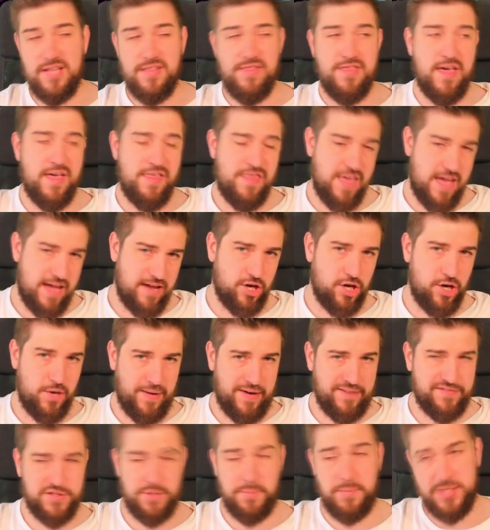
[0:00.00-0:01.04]
they're then going to
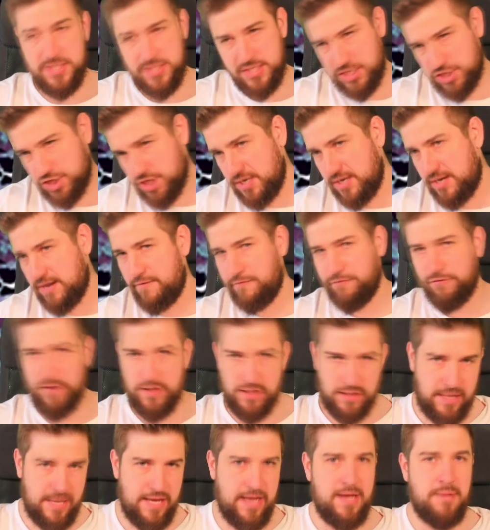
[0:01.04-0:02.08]
have to position
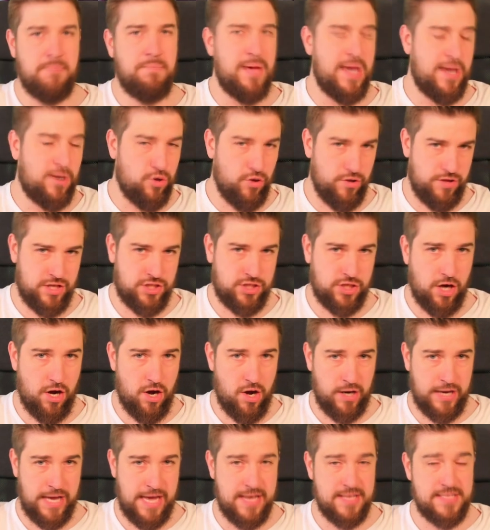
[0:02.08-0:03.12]
differently, pick other
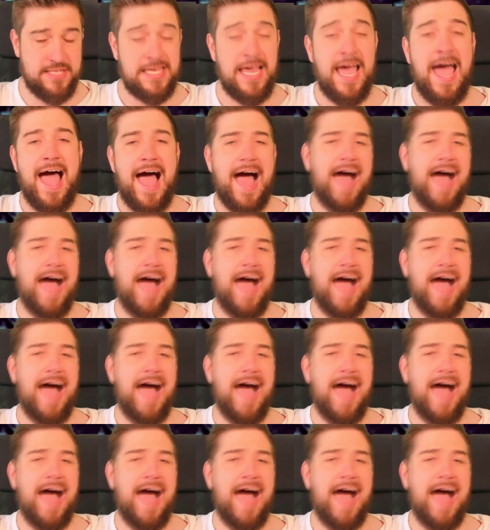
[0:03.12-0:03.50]
targets,